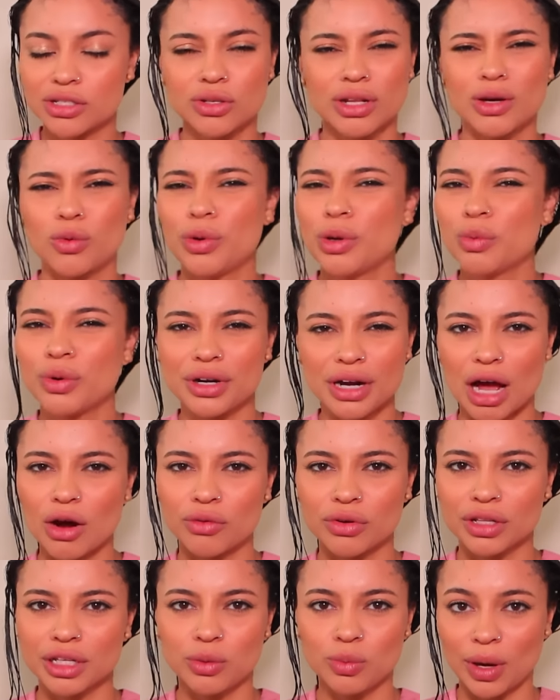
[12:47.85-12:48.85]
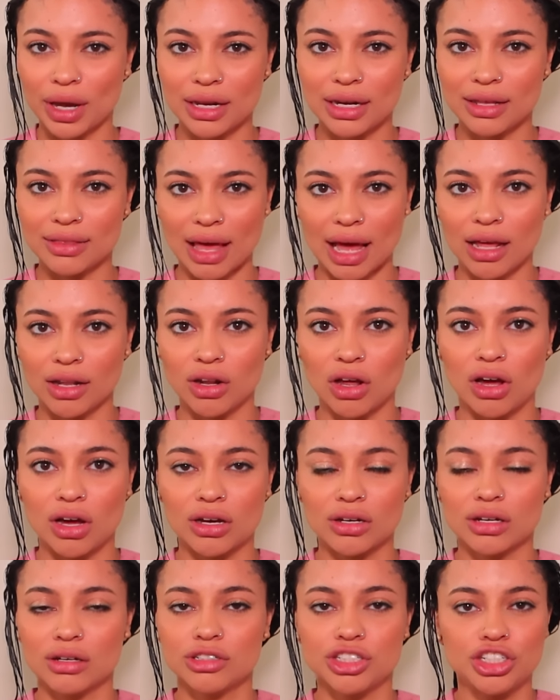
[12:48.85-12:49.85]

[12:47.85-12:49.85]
So like we were not really waiting that long.